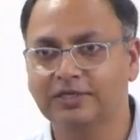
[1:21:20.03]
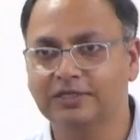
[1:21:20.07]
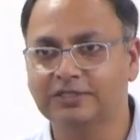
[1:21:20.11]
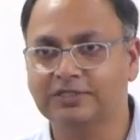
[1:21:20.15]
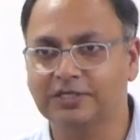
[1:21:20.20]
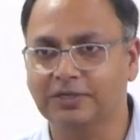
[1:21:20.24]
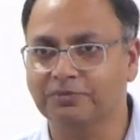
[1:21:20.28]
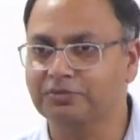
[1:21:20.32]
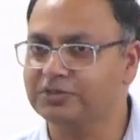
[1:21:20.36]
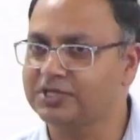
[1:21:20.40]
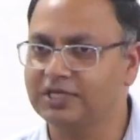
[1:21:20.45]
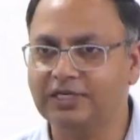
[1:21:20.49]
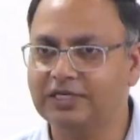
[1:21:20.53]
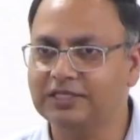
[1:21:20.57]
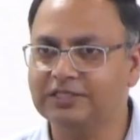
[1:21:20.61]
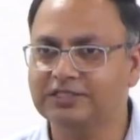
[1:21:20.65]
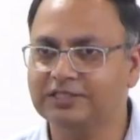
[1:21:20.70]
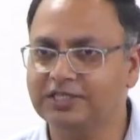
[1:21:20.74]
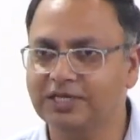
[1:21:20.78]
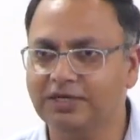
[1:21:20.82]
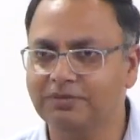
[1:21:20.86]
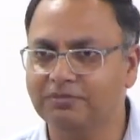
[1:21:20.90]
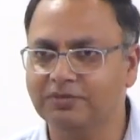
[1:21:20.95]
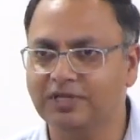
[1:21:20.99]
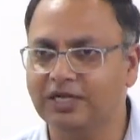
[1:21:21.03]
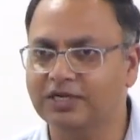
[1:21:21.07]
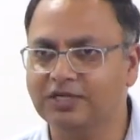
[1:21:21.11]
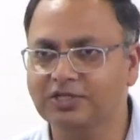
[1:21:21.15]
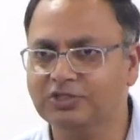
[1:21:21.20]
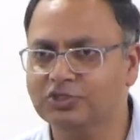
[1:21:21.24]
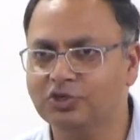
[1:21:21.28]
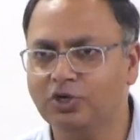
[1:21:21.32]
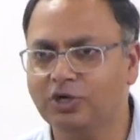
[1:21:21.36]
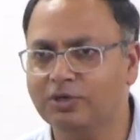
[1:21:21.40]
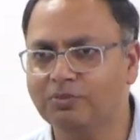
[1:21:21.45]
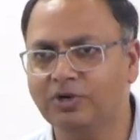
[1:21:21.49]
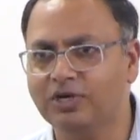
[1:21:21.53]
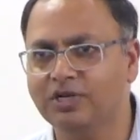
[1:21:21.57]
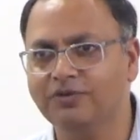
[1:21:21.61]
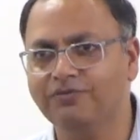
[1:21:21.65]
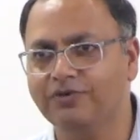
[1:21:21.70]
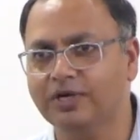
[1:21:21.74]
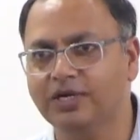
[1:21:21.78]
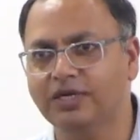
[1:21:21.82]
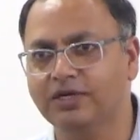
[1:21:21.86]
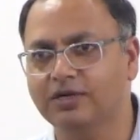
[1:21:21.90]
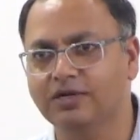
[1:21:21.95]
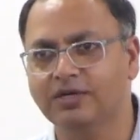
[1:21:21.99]
Substrate is same, that is not
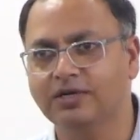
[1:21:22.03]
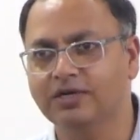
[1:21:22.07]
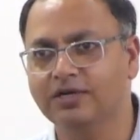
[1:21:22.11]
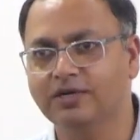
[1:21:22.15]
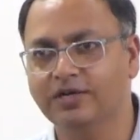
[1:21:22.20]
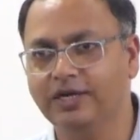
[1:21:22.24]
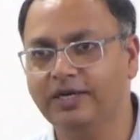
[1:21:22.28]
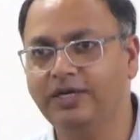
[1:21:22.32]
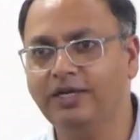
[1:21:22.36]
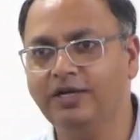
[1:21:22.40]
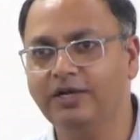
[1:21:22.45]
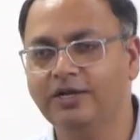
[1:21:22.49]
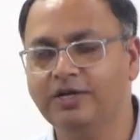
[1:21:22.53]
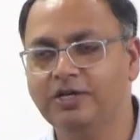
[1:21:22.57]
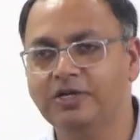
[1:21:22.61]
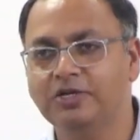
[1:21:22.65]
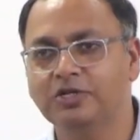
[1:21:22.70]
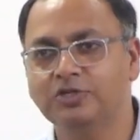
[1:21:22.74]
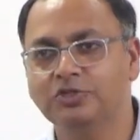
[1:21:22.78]
modified, right?